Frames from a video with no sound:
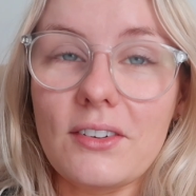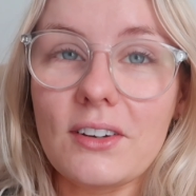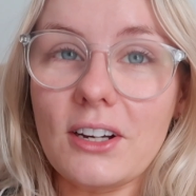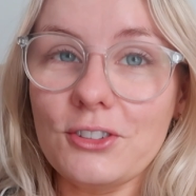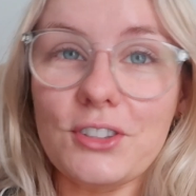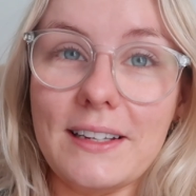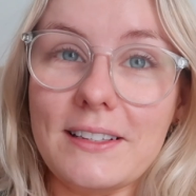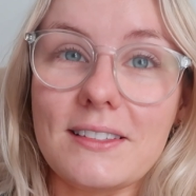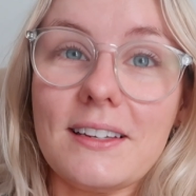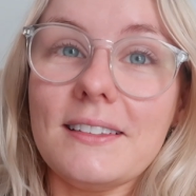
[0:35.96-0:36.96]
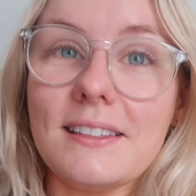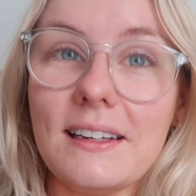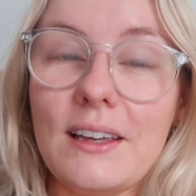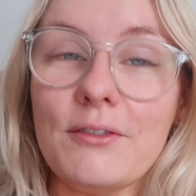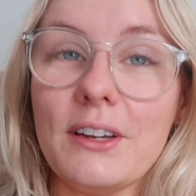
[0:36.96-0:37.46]
countries to
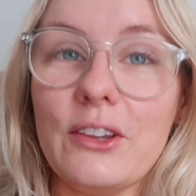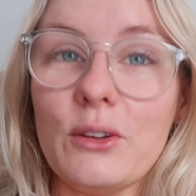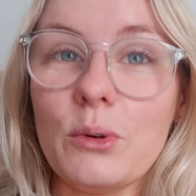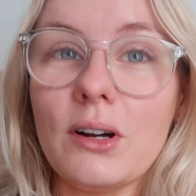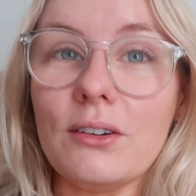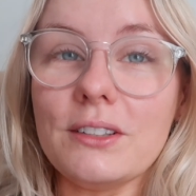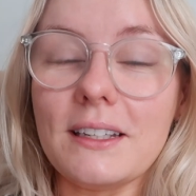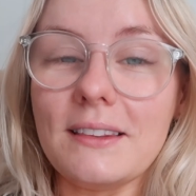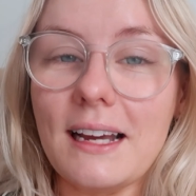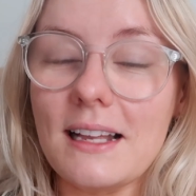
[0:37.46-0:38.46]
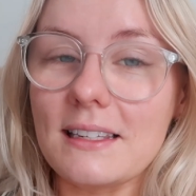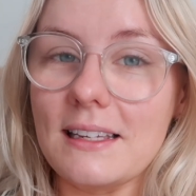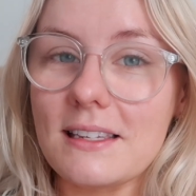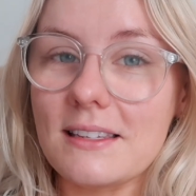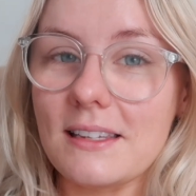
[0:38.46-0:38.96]
live in the world, and that
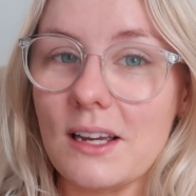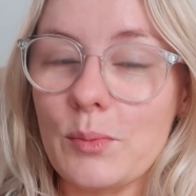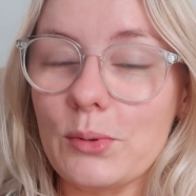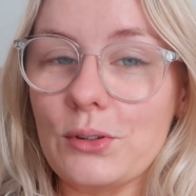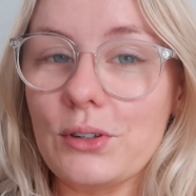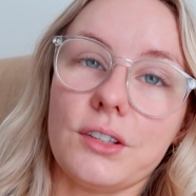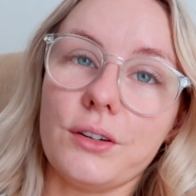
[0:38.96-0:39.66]
is Singapore.